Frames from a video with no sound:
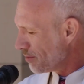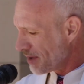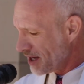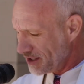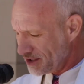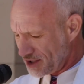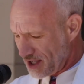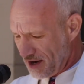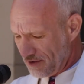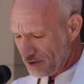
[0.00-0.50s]

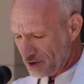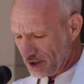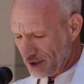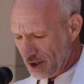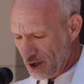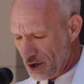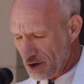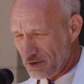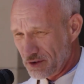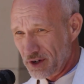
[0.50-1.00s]
months after
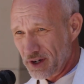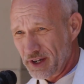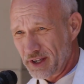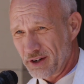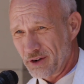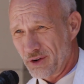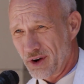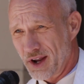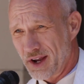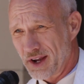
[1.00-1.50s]
Clover had
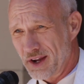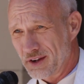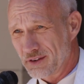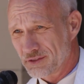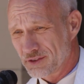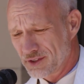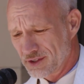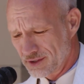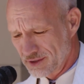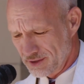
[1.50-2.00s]

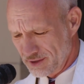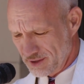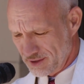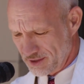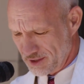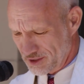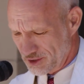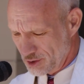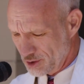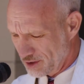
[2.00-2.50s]
arrived,
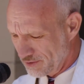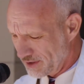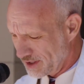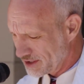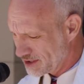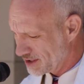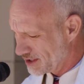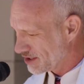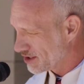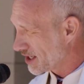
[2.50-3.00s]
the two of
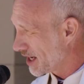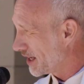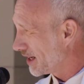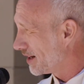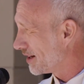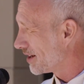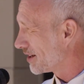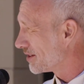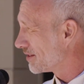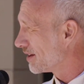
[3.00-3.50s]
us
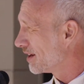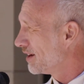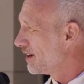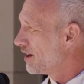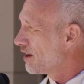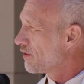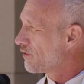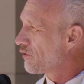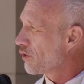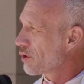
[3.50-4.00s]
decided on
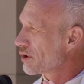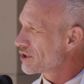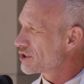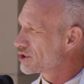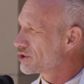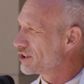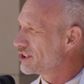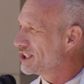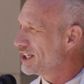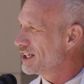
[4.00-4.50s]
4
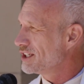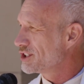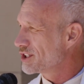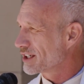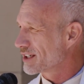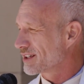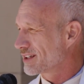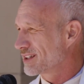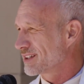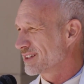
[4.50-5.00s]

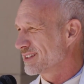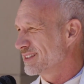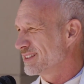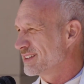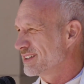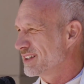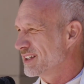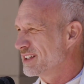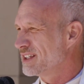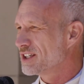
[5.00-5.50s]
strategic
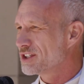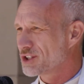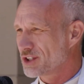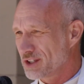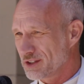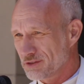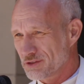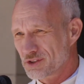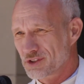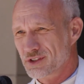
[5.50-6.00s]

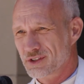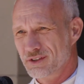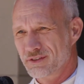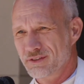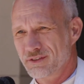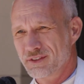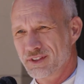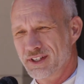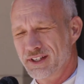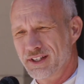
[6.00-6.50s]
initiatives,
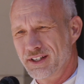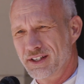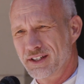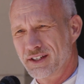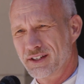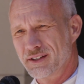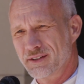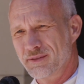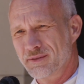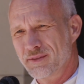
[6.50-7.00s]

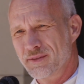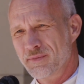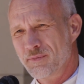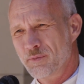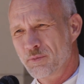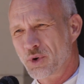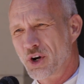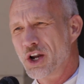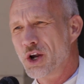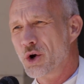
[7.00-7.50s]

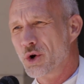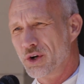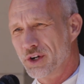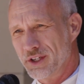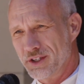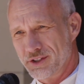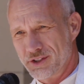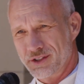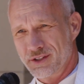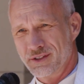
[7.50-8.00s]

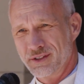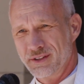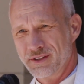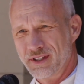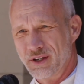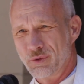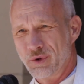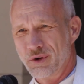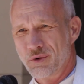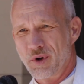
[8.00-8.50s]
priorities,
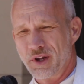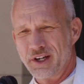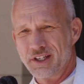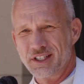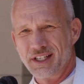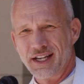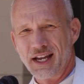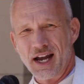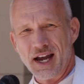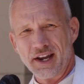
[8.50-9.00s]
that we wanted
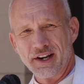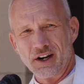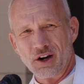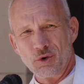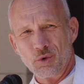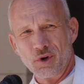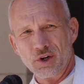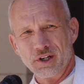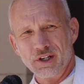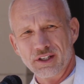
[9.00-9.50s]
to guide
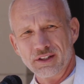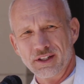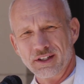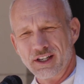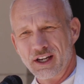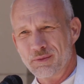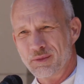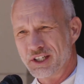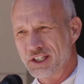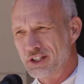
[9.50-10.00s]
our work in the
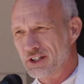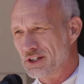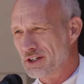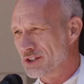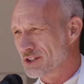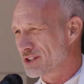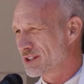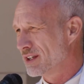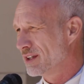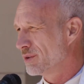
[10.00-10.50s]
coming
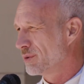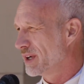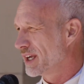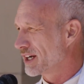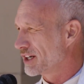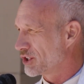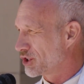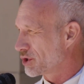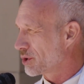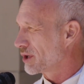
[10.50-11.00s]
years. We
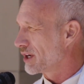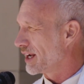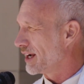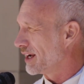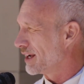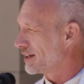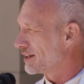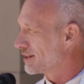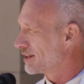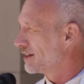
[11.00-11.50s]
had a
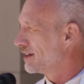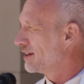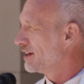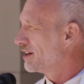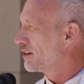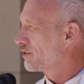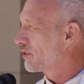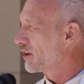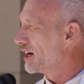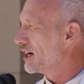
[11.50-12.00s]
shorthand
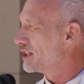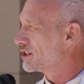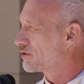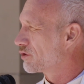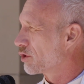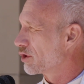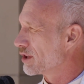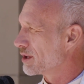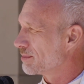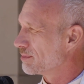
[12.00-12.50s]
phrase
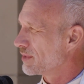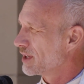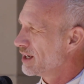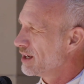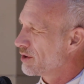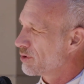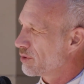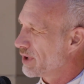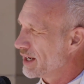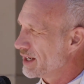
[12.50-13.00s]
for them:
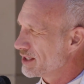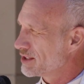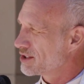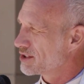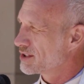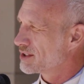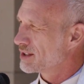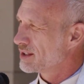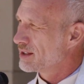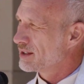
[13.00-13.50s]

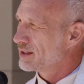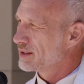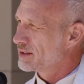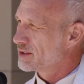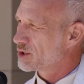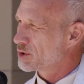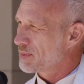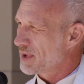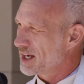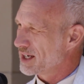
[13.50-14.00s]
race,
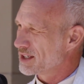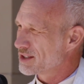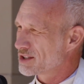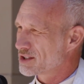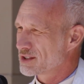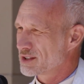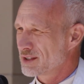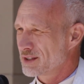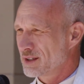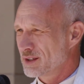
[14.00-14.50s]

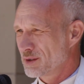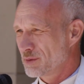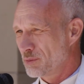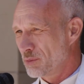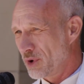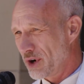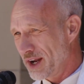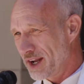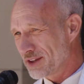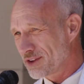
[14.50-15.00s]
space,
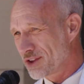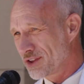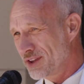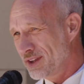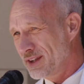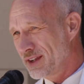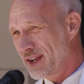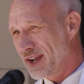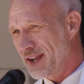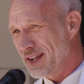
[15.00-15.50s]
breadth,
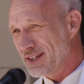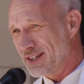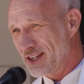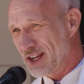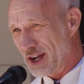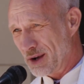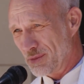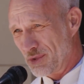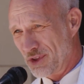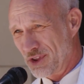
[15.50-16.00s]
and
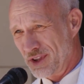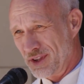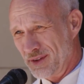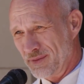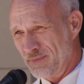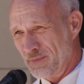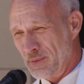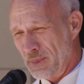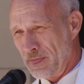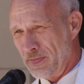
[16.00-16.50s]
depth.
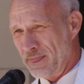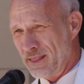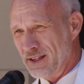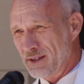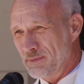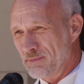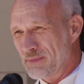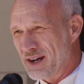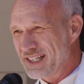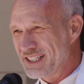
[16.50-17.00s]

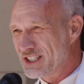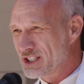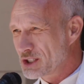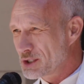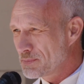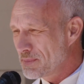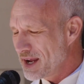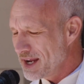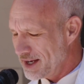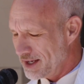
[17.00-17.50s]
By
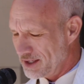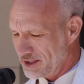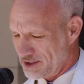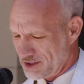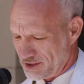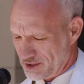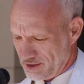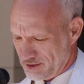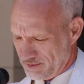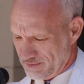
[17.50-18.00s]

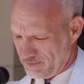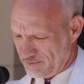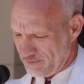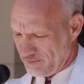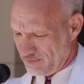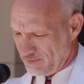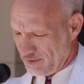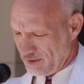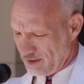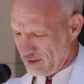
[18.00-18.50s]
space,
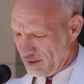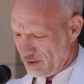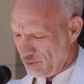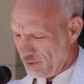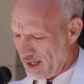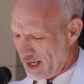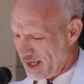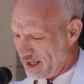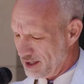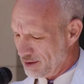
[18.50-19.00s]

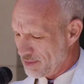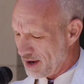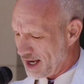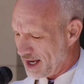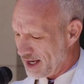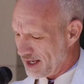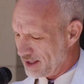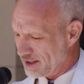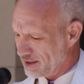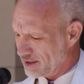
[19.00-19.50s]
we had in
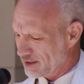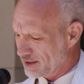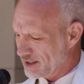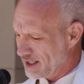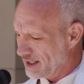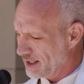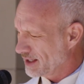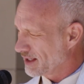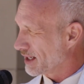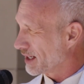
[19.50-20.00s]
mind
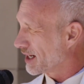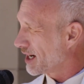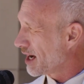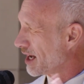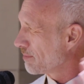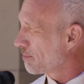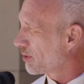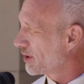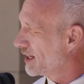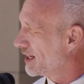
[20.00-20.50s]
taking a
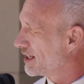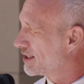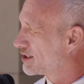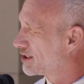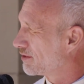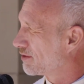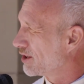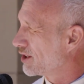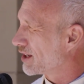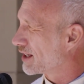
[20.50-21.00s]

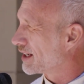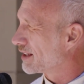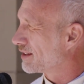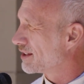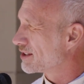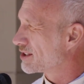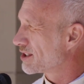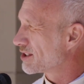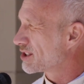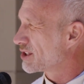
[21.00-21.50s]
comprehensive look at
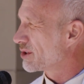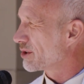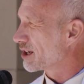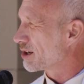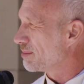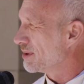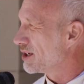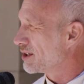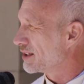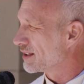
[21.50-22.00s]
this
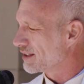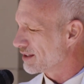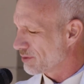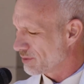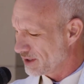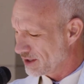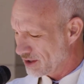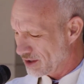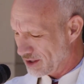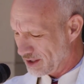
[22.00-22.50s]
historic building that
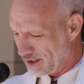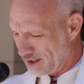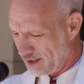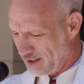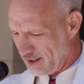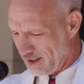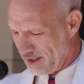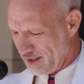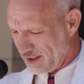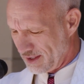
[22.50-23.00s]
we all
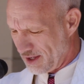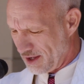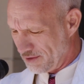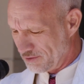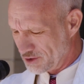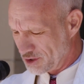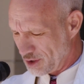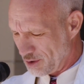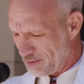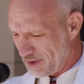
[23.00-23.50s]

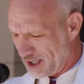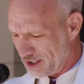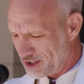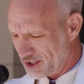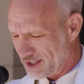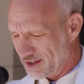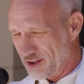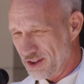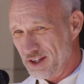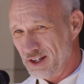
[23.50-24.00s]
love so much
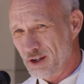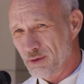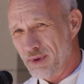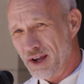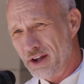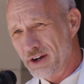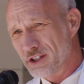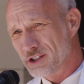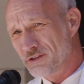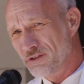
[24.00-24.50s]
and think
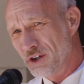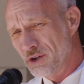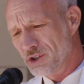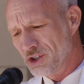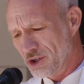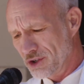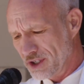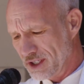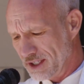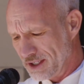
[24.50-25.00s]
about its
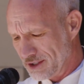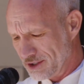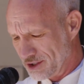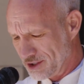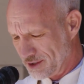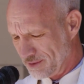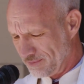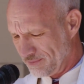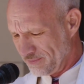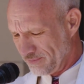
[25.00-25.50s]
future needs.